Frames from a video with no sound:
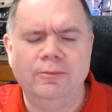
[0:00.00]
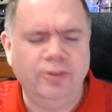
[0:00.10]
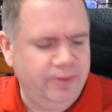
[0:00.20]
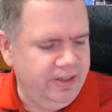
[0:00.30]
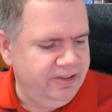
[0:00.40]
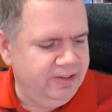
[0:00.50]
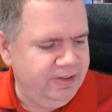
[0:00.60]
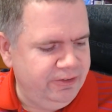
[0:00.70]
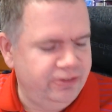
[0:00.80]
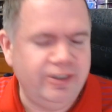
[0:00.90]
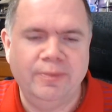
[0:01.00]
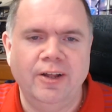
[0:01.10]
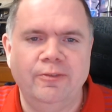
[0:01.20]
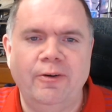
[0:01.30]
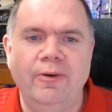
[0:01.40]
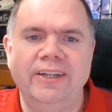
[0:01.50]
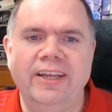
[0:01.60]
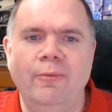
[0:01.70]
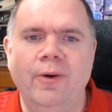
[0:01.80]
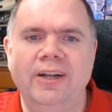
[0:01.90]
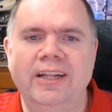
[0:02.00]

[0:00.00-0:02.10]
just because it was cheap enough I wanted to get one,